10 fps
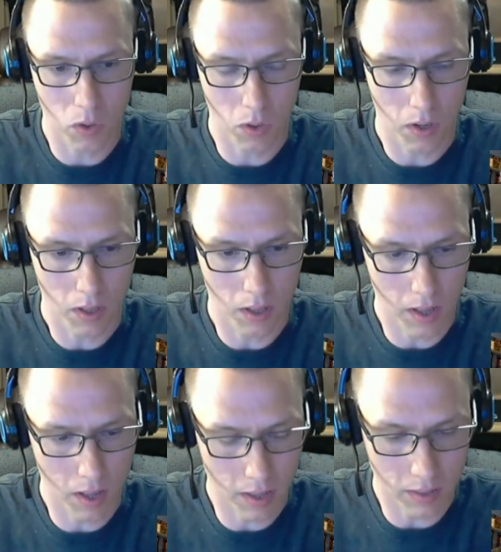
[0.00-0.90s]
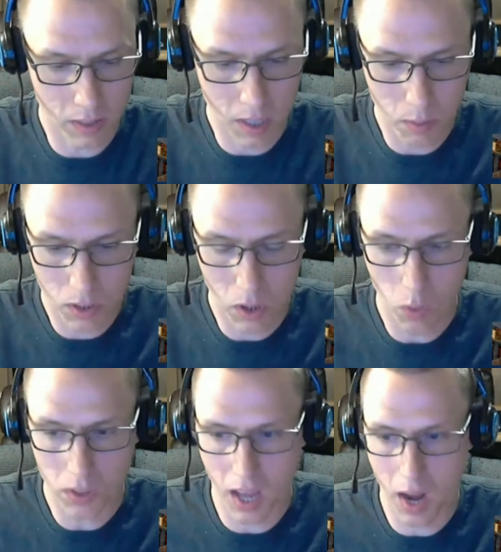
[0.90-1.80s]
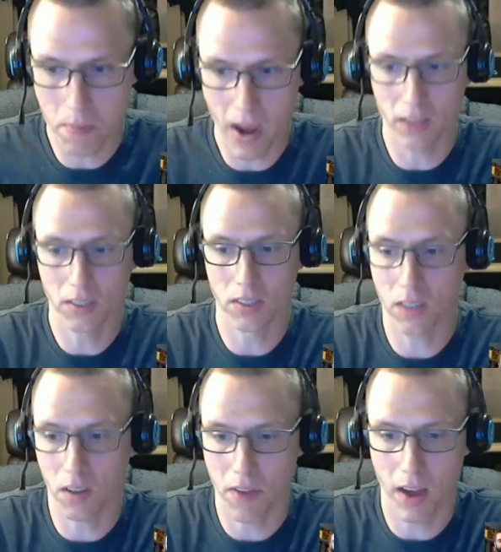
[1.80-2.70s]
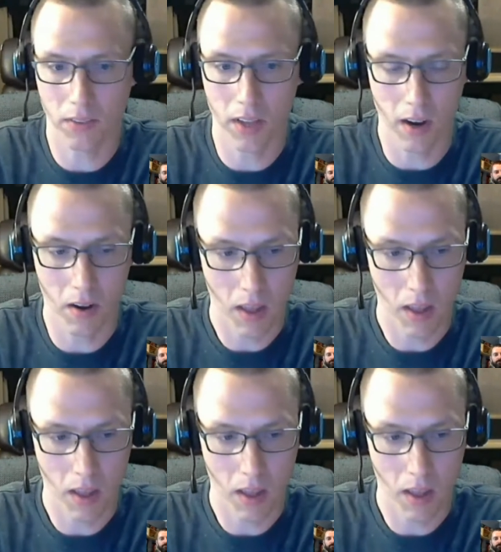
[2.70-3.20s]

it seems to always kind of balance itself out there.